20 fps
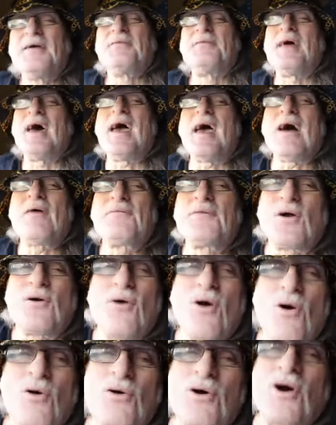they have their
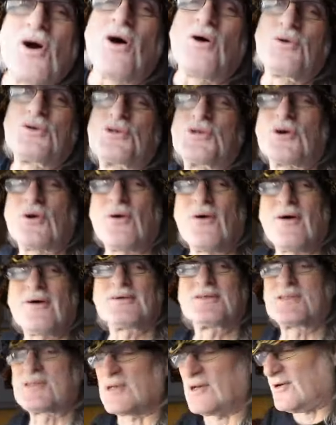own kosher
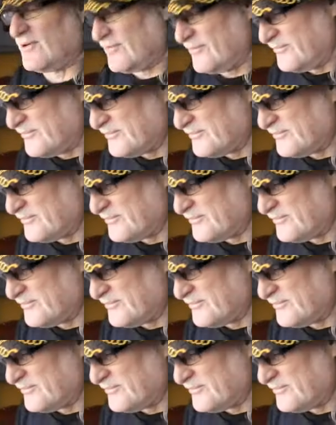also.